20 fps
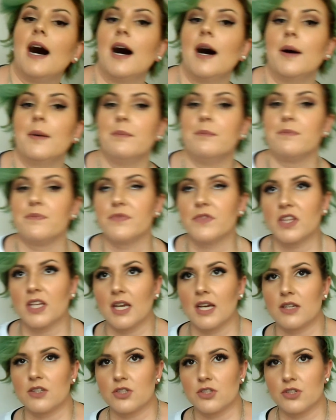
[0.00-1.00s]

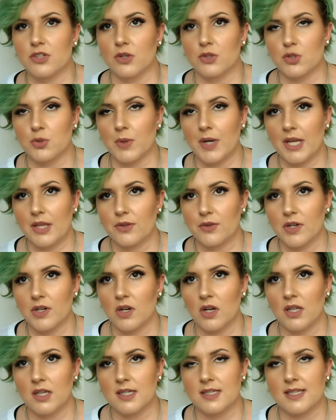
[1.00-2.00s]
So
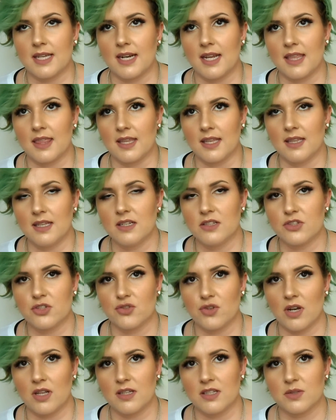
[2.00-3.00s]
$23, and I think the
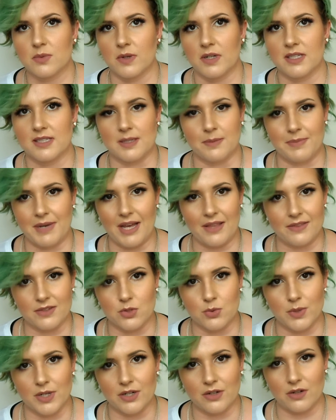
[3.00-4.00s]
Australis one is
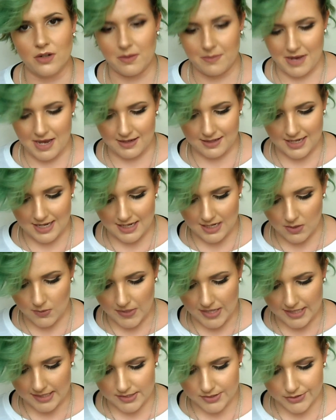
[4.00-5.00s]
about the $20 mark
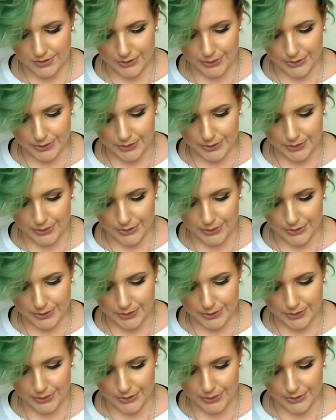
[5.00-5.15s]
anyway.